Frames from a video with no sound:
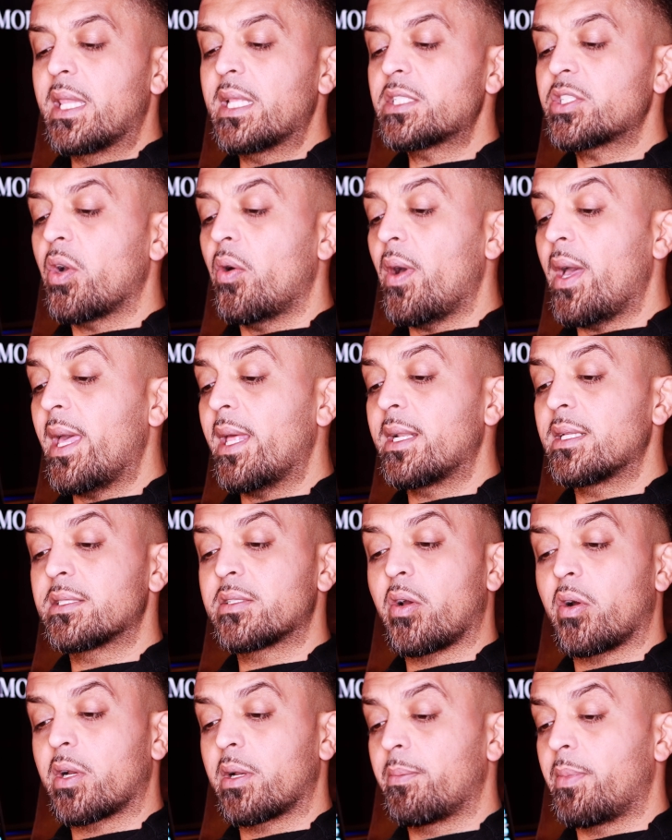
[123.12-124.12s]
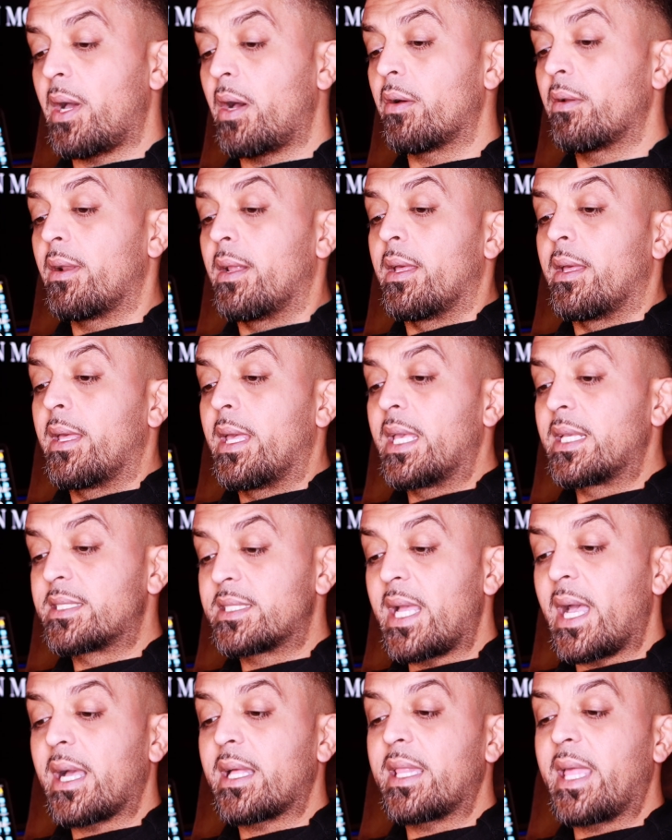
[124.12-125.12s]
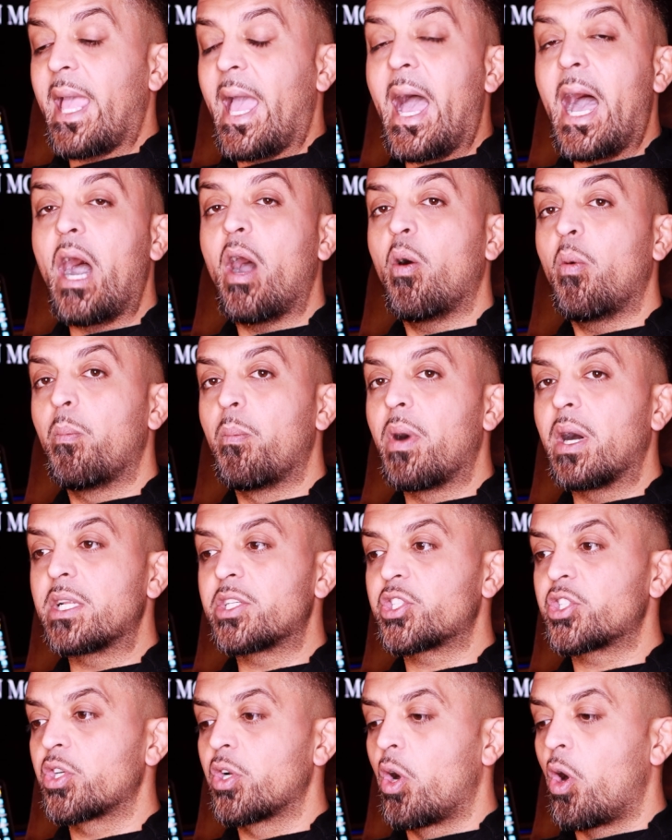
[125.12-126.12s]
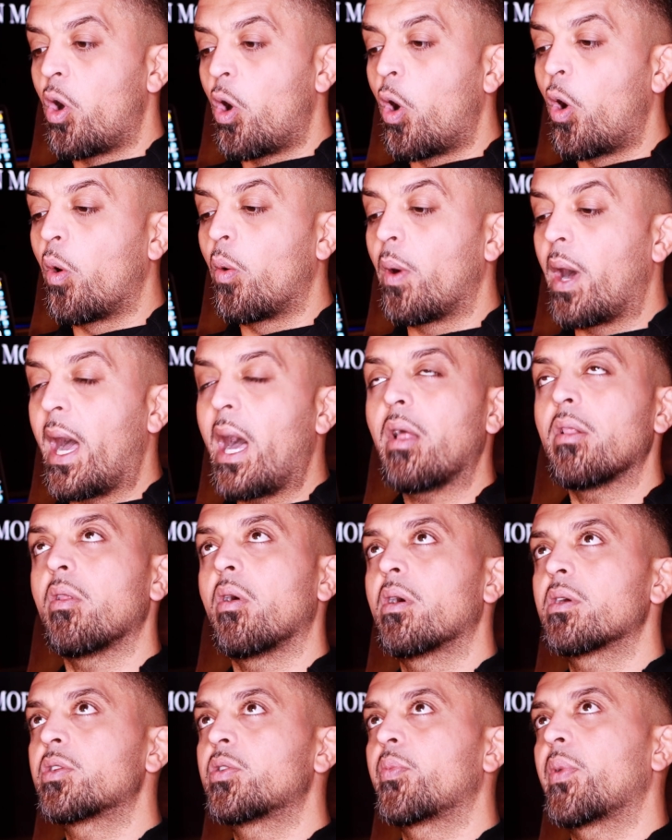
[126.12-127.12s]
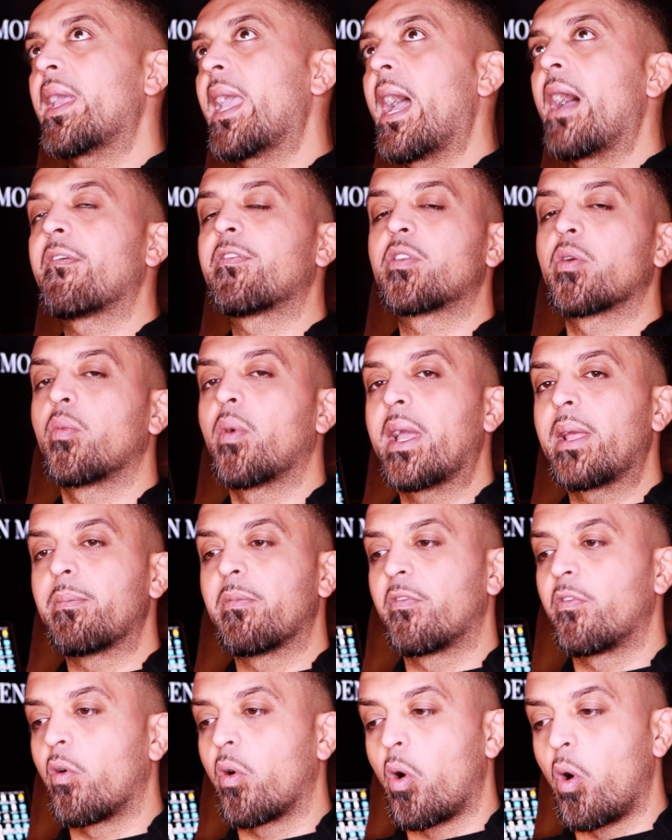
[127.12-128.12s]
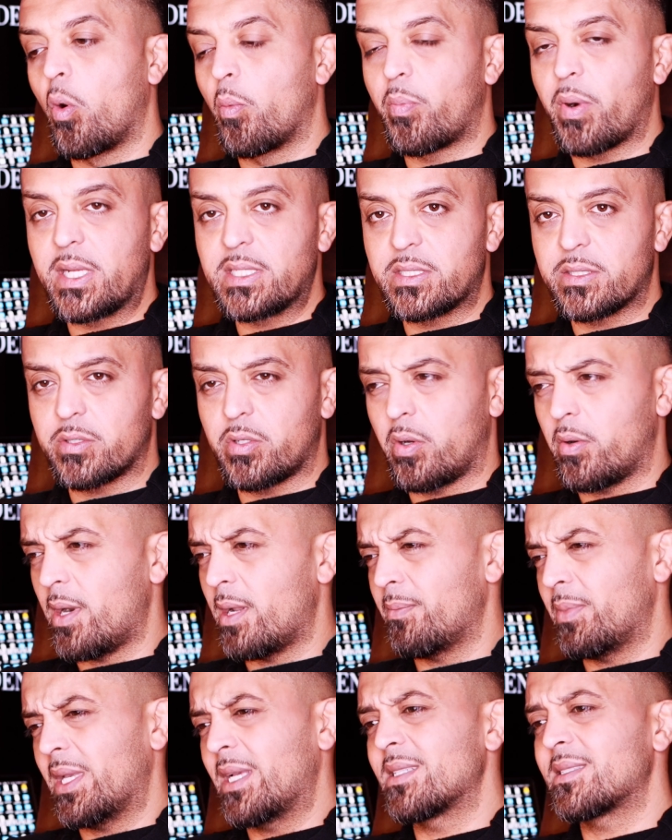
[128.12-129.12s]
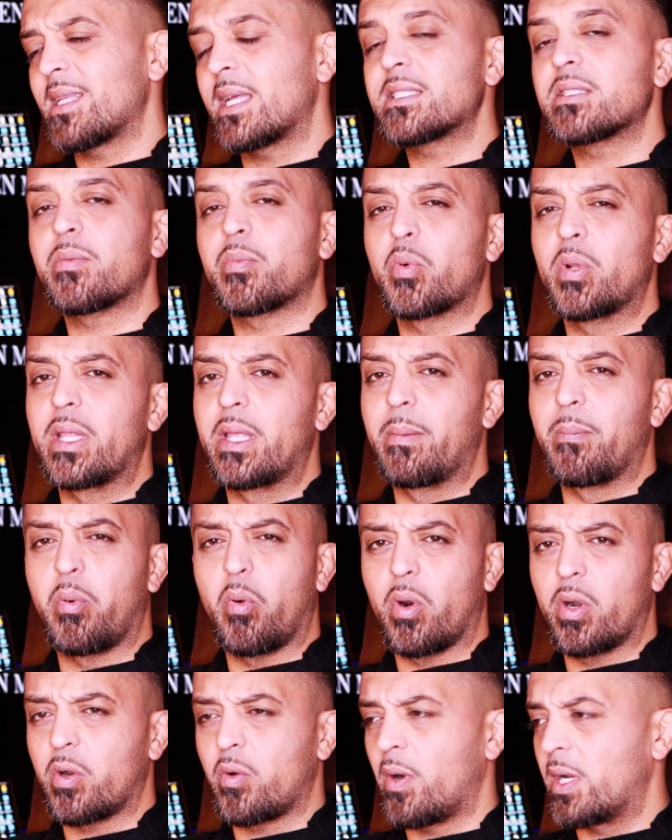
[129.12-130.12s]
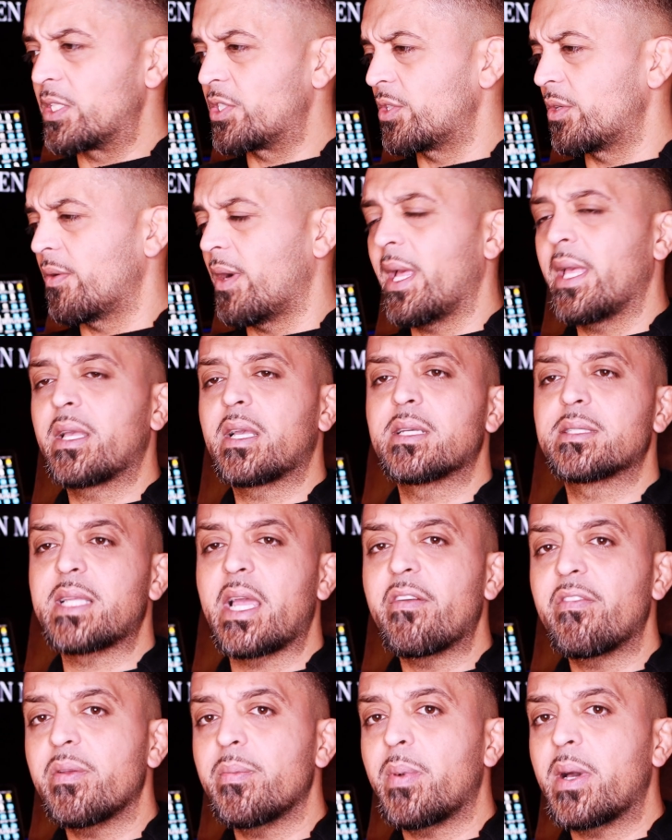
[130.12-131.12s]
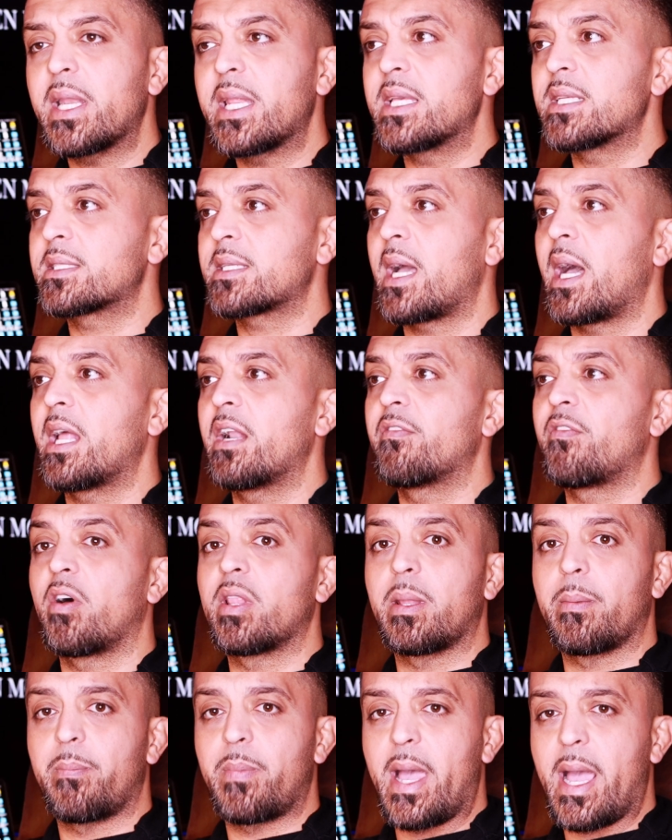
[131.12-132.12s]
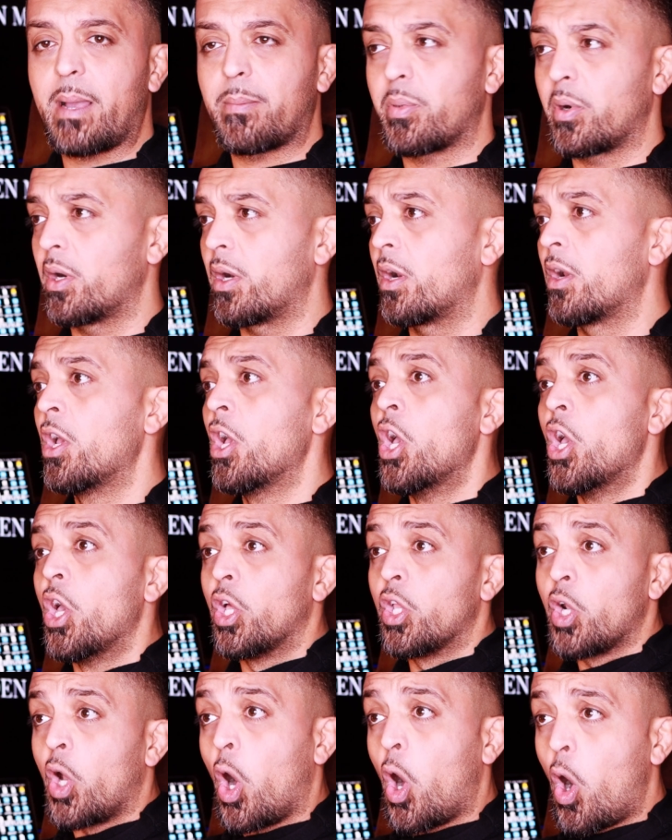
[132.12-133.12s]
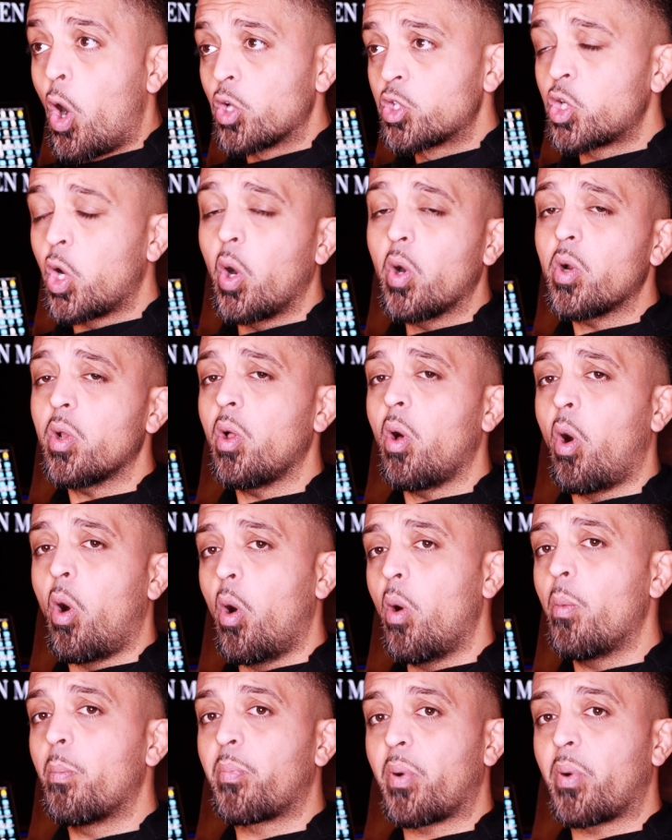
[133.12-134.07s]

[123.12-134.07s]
let's go ahead and talk about exactly how long do we have to wait before home prices go around, because that's a really important question, right? Because everybody is kind of on the back burner. Total home